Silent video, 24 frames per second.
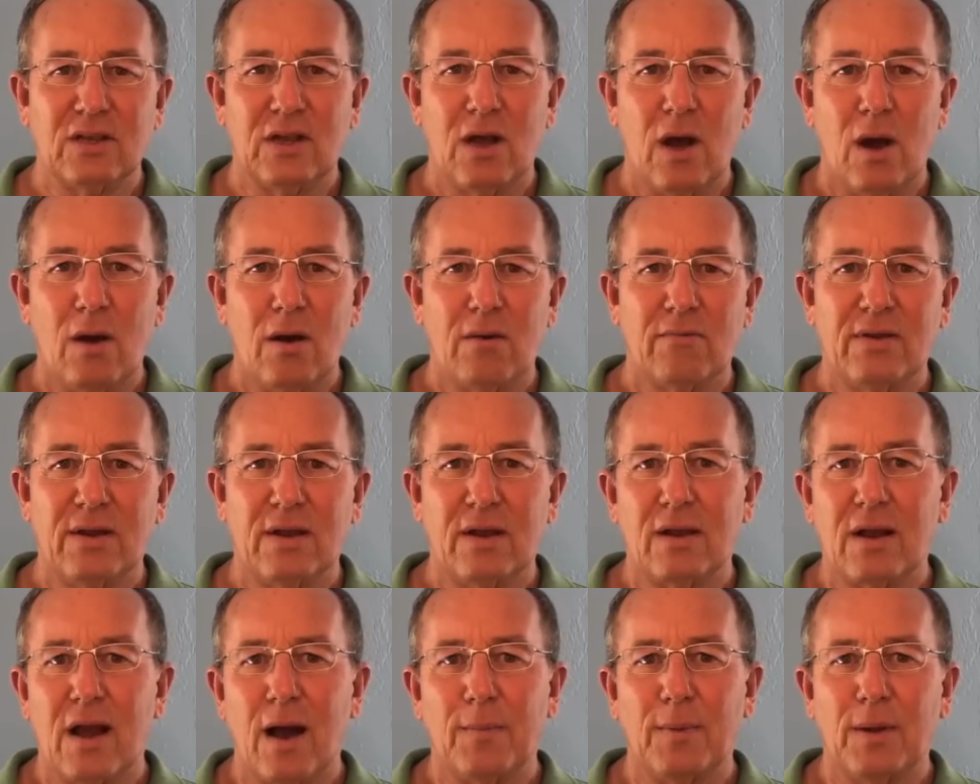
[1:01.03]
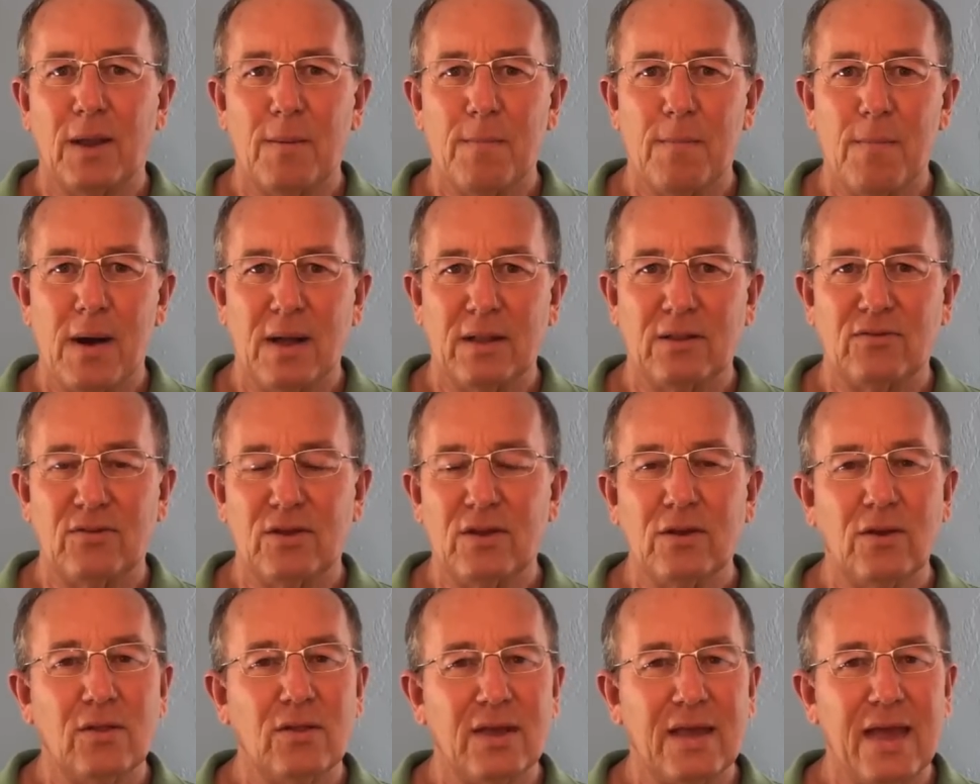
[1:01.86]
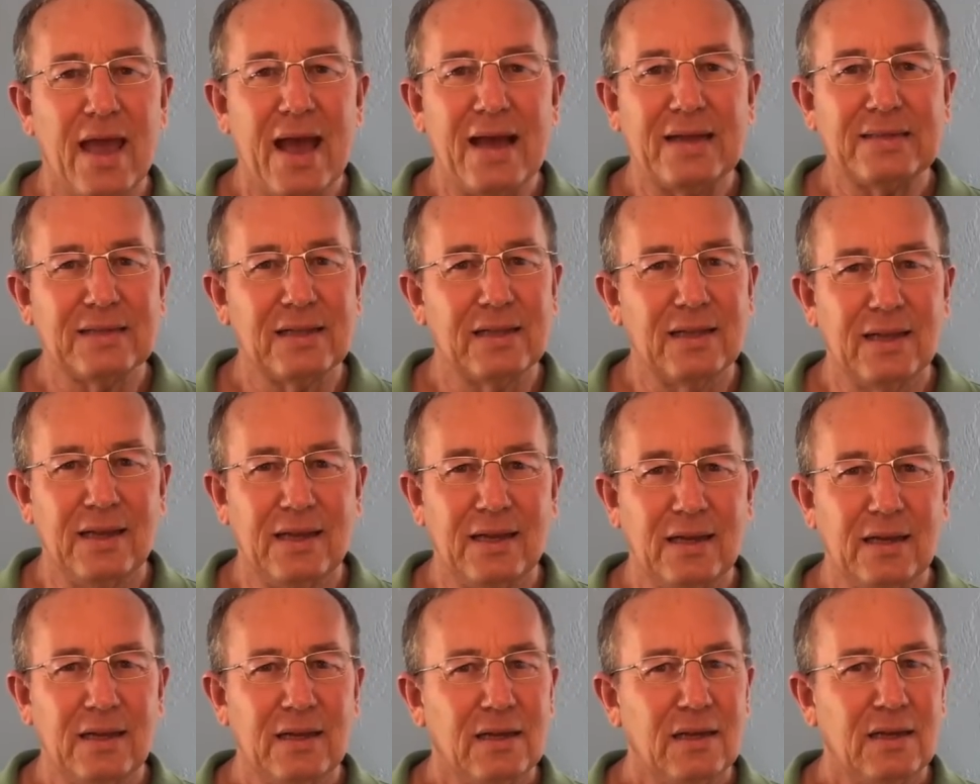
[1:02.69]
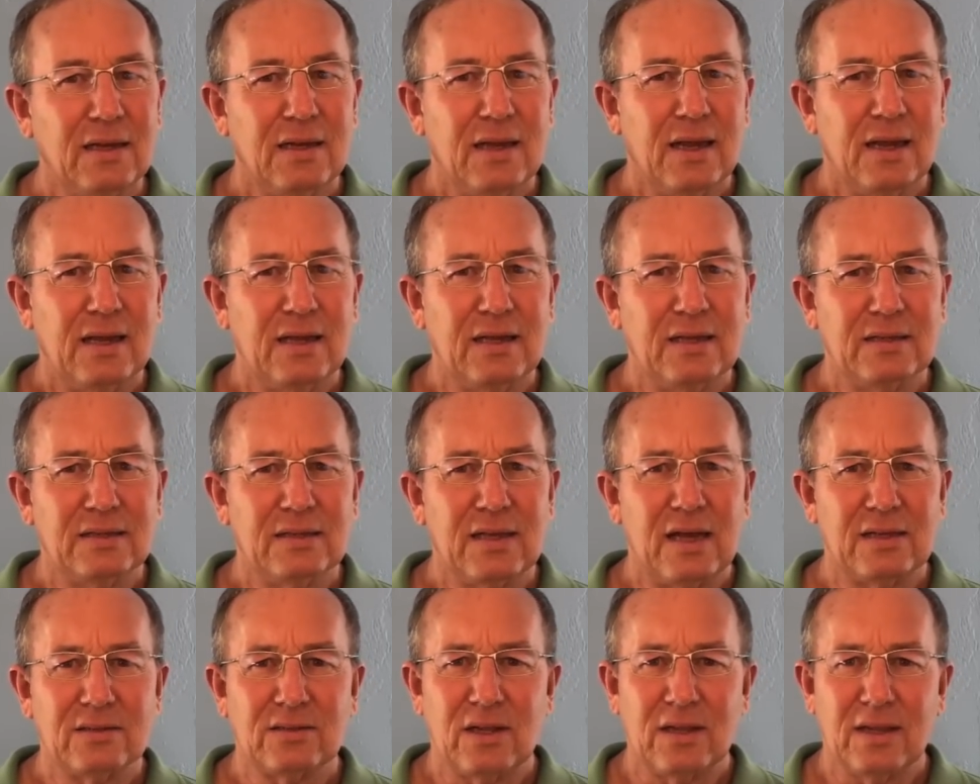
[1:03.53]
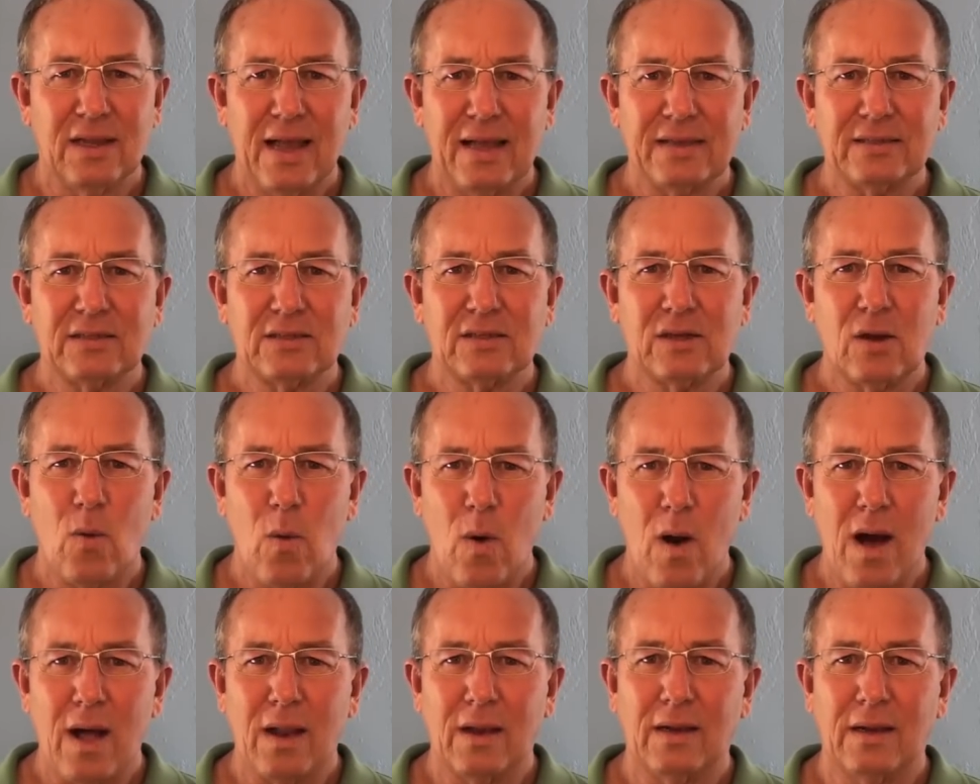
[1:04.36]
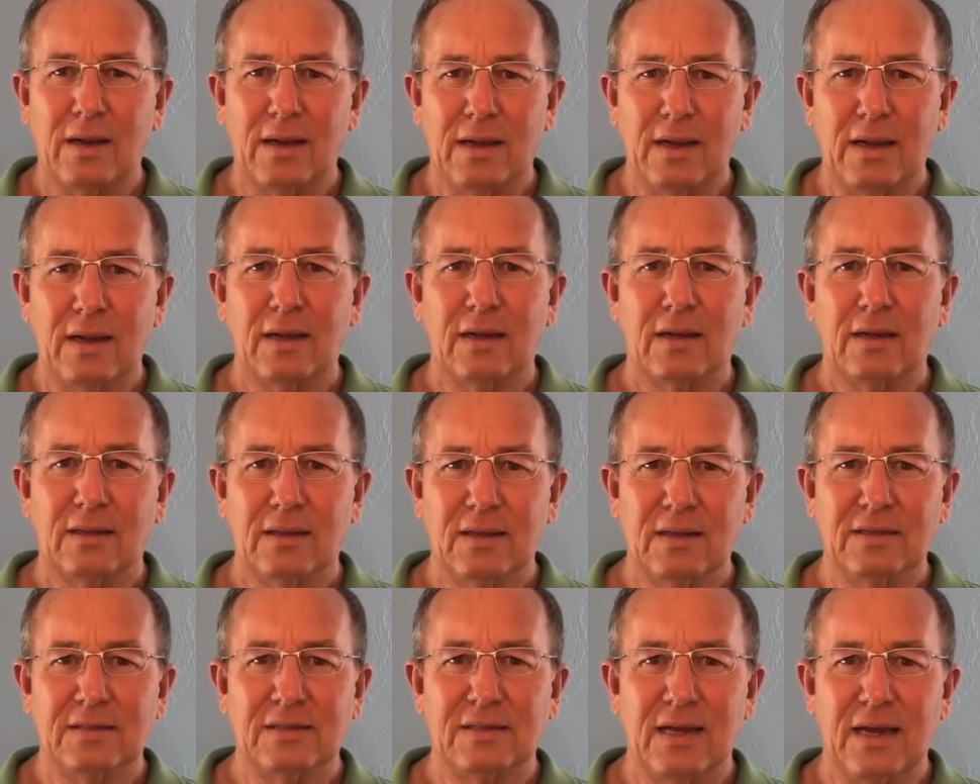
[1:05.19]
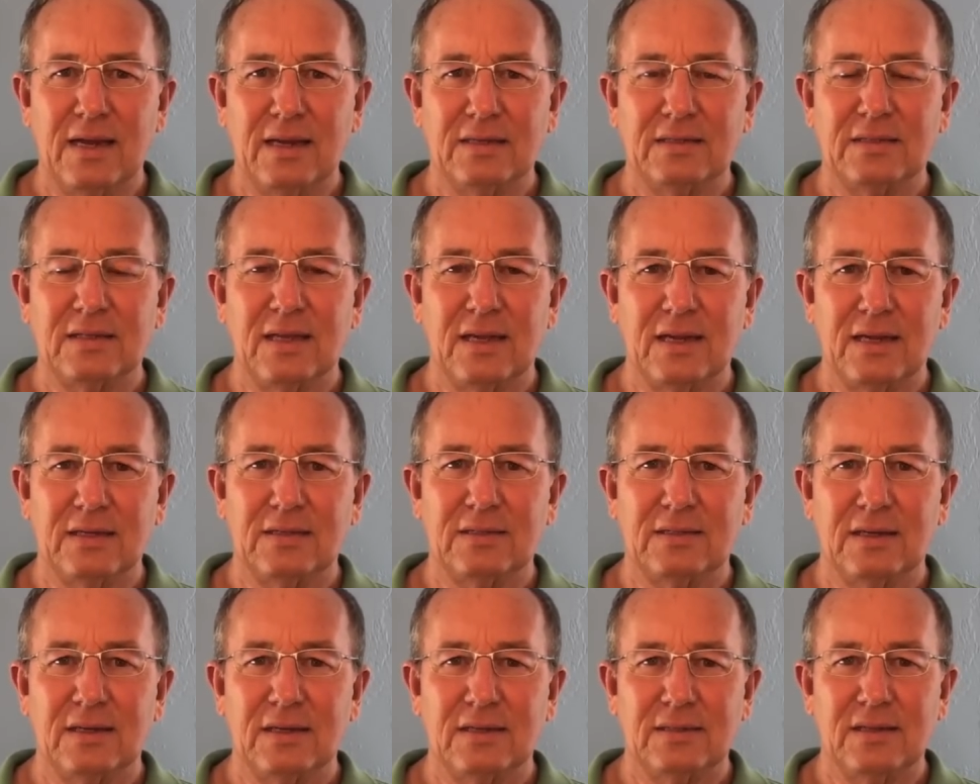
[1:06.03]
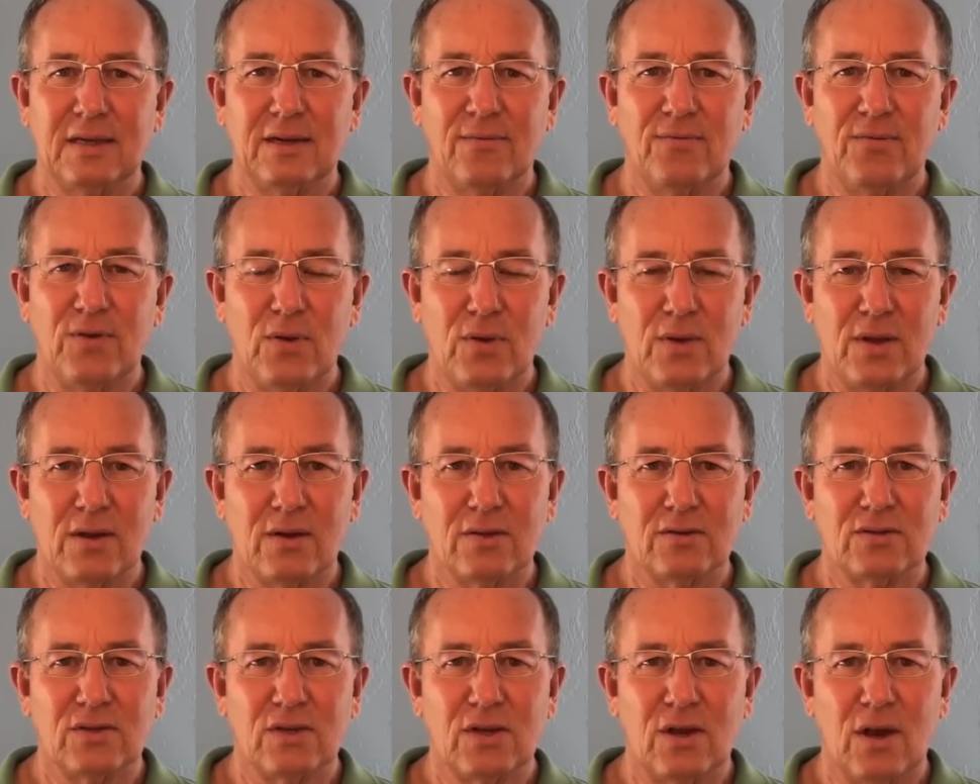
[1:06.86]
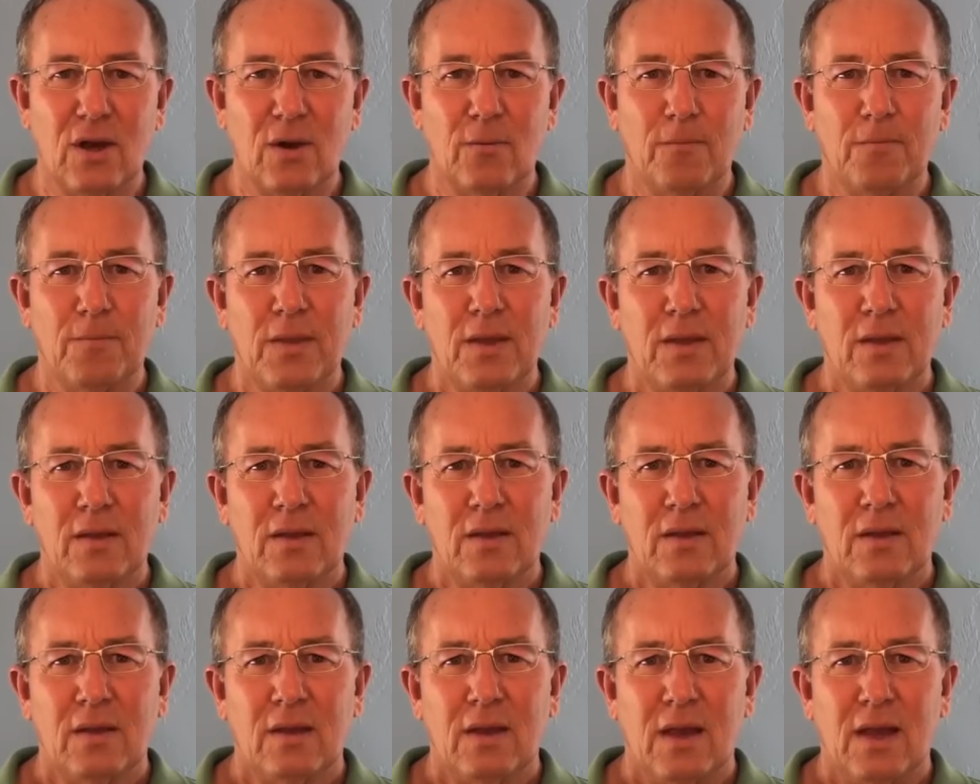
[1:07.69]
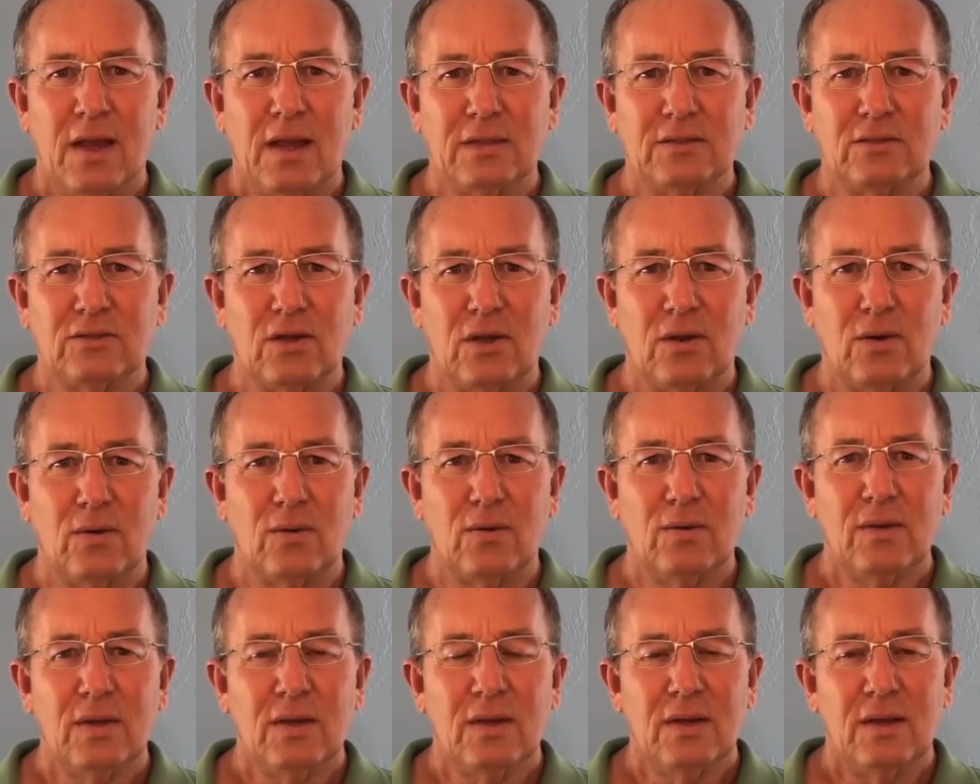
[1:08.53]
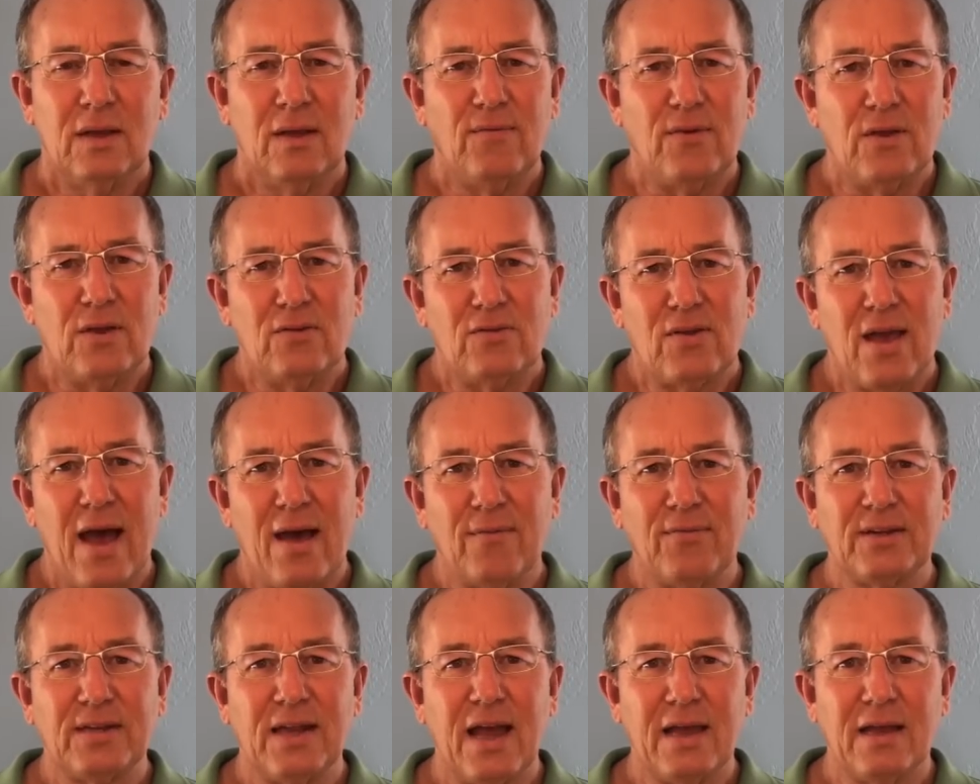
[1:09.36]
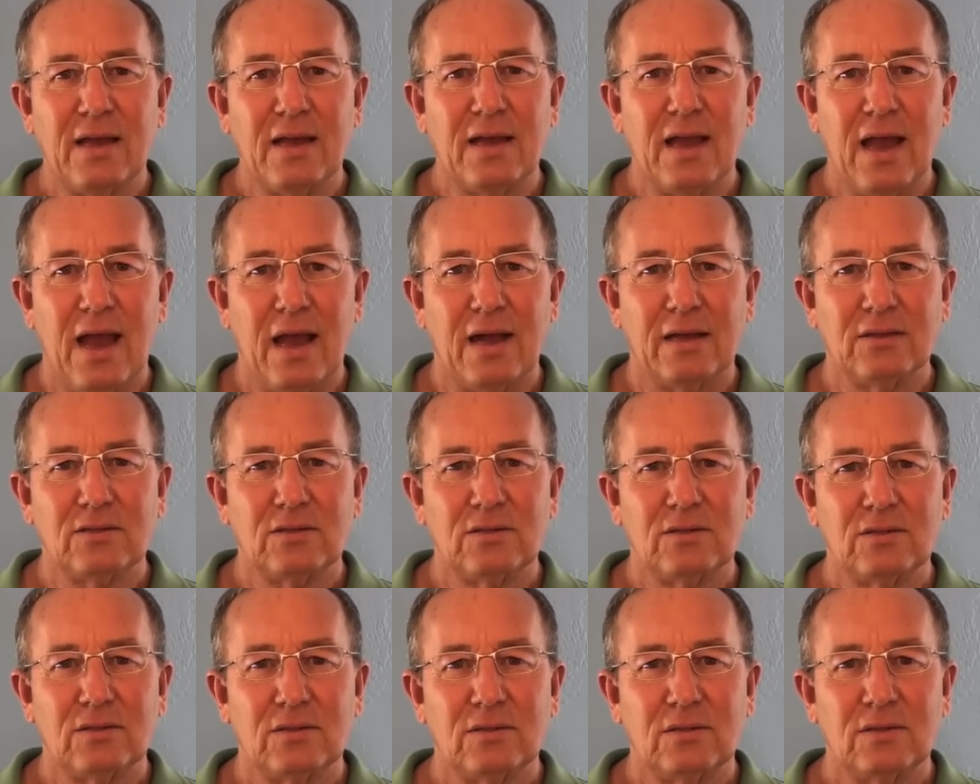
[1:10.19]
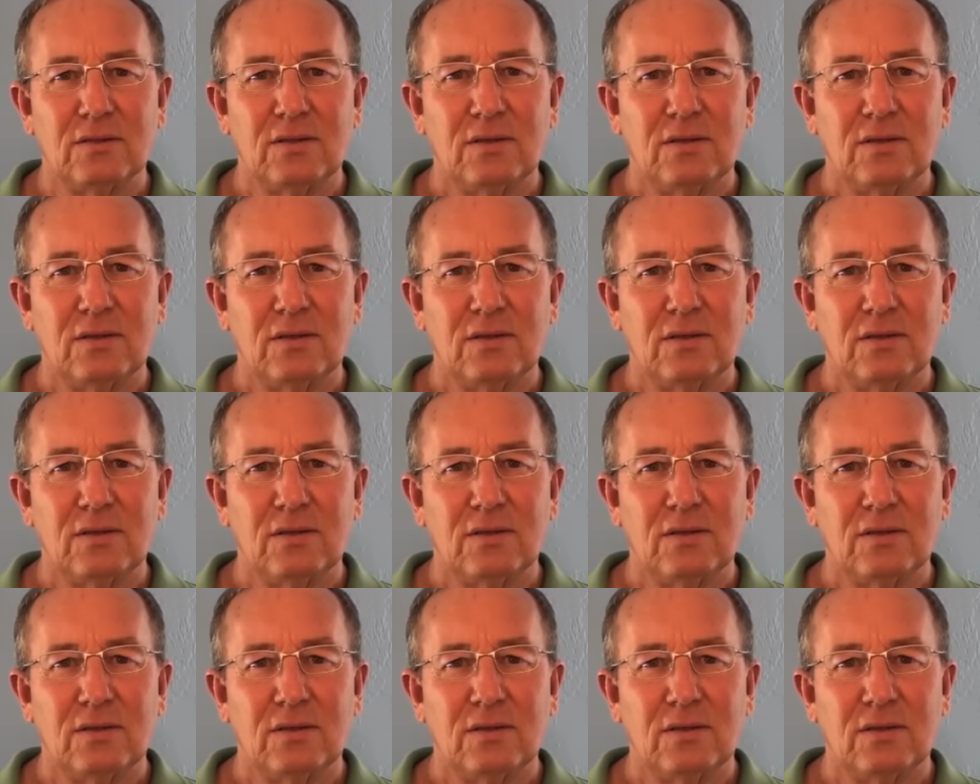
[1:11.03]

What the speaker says: to go every couple of months. You know, the gasoline has a less quality these days than it did a few years ago. And so if you use half a tank of gas,